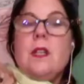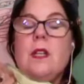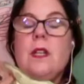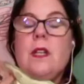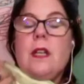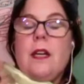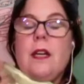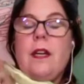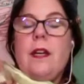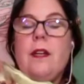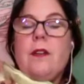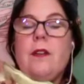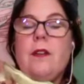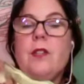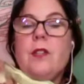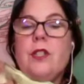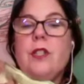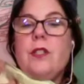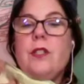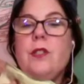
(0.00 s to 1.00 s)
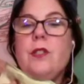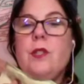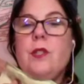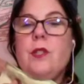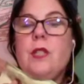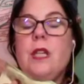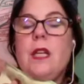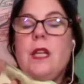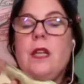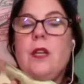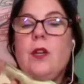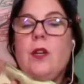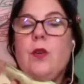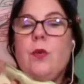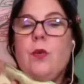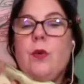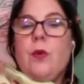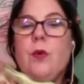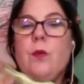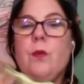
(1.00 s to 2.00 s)
and she's used to getting
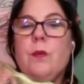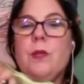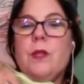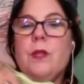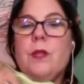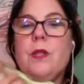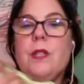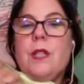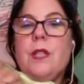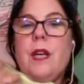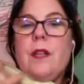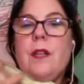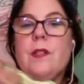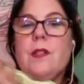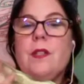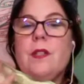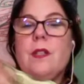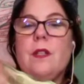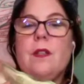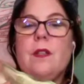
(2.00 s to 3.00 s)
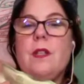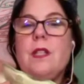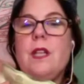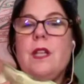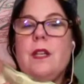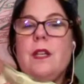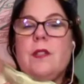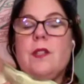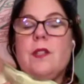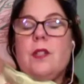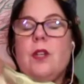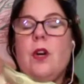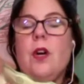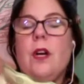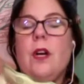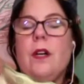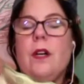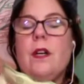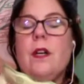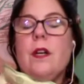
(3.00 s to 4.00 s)
groomed, the test
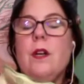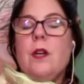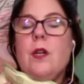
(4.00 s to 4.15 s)
dog.